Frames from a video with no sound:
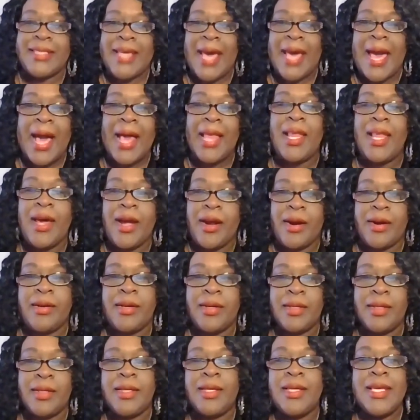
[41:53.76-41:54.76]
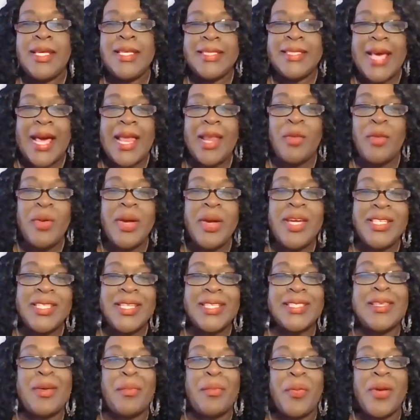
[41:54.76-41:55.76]
Tyler. Tyler, we
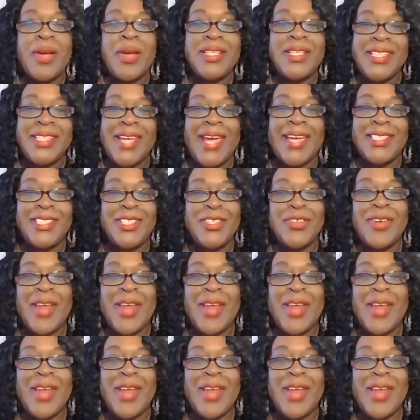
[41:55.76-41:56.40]
just appreciate you.